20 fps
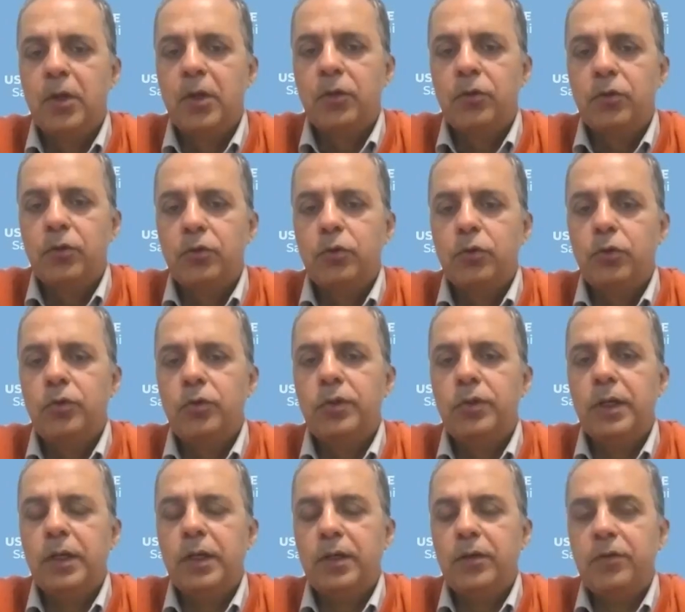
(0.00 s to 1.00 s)
So those
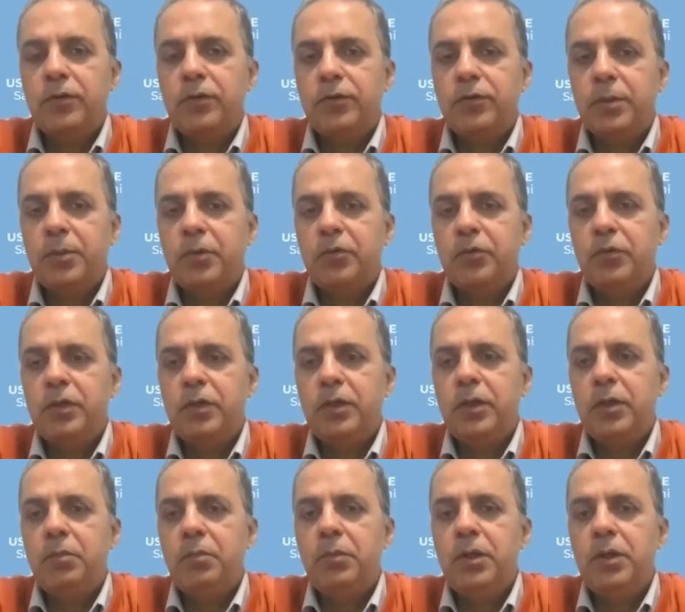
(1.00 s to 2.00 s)
are some of
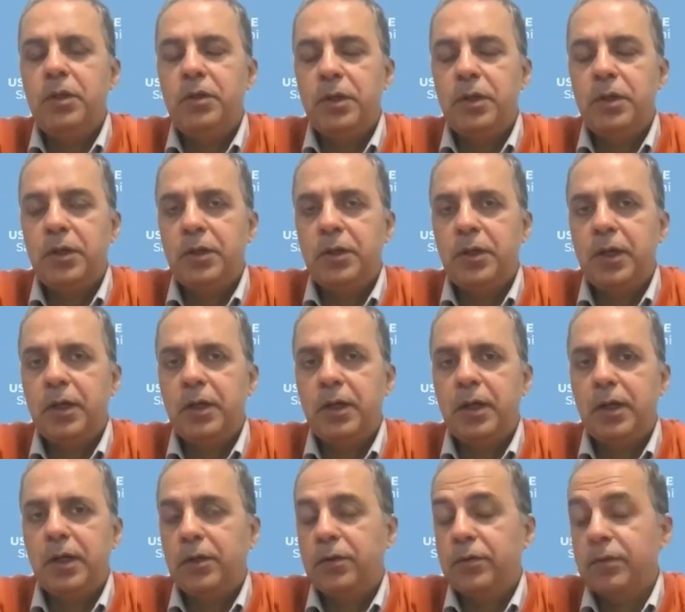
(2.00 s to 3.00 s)
the immediate
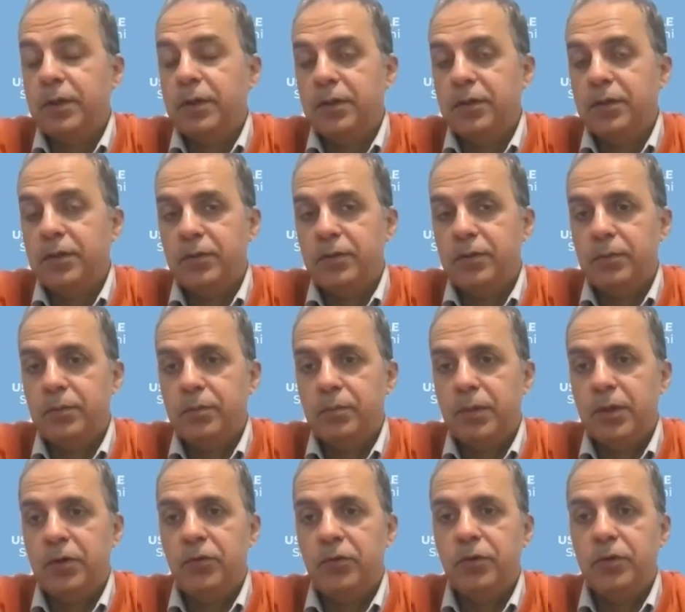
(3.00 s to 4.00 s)
deadlines that I
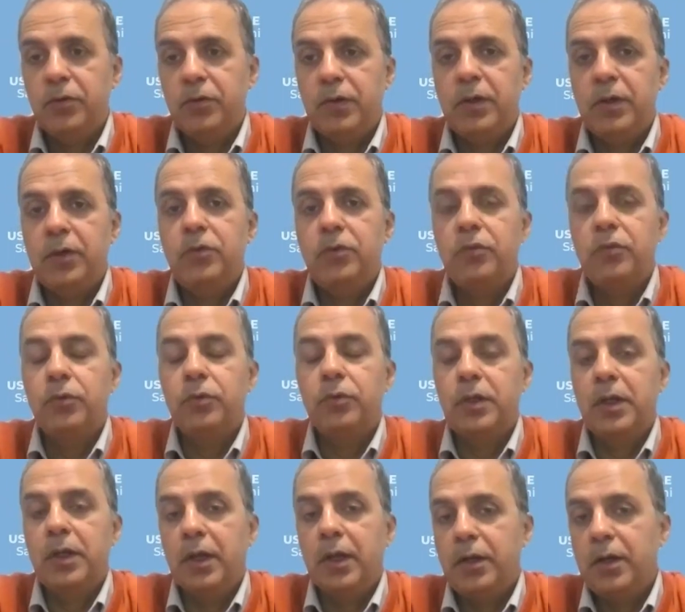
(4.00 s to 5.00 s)
mentioned, right? So
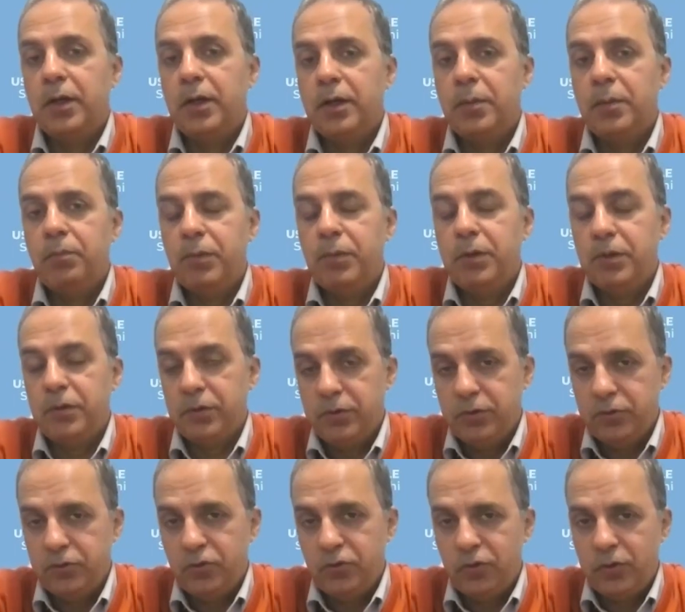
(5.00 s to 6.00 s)
the NRMP
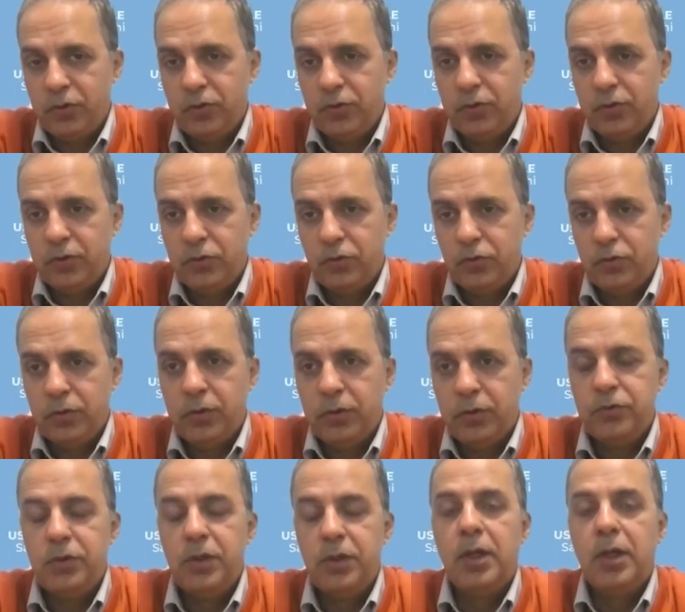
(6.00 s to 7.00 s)
registration is
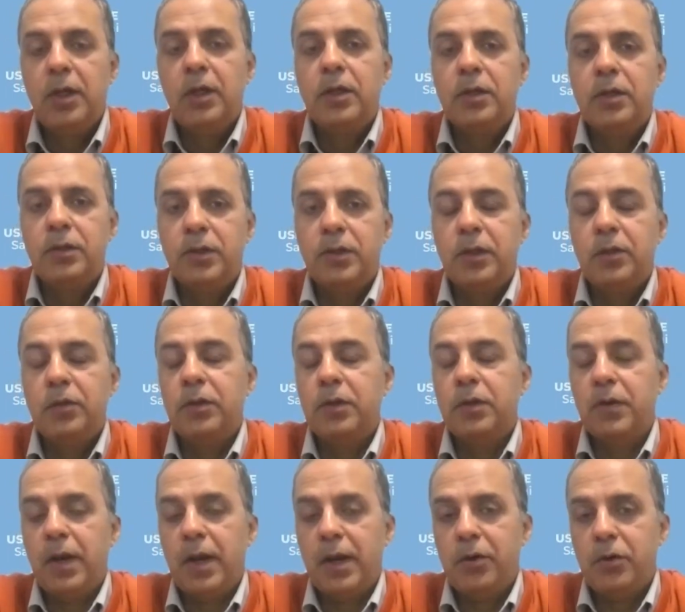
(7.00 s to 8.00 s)
first, then the
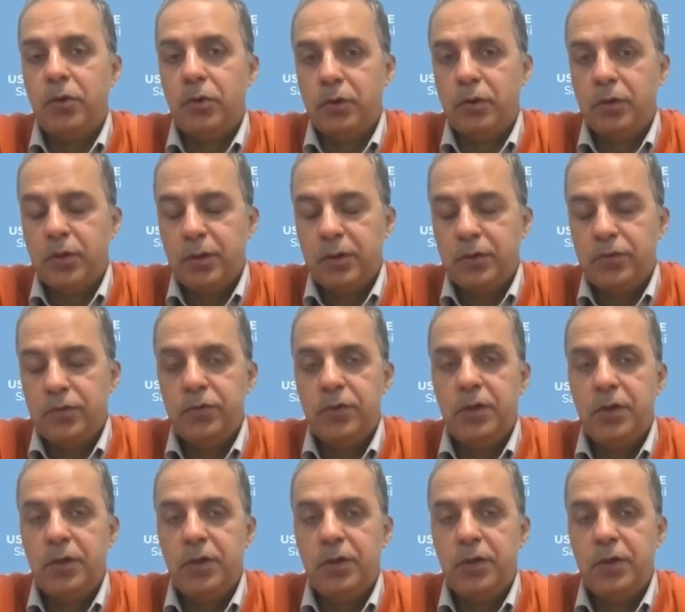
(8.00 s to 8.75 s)
rank order list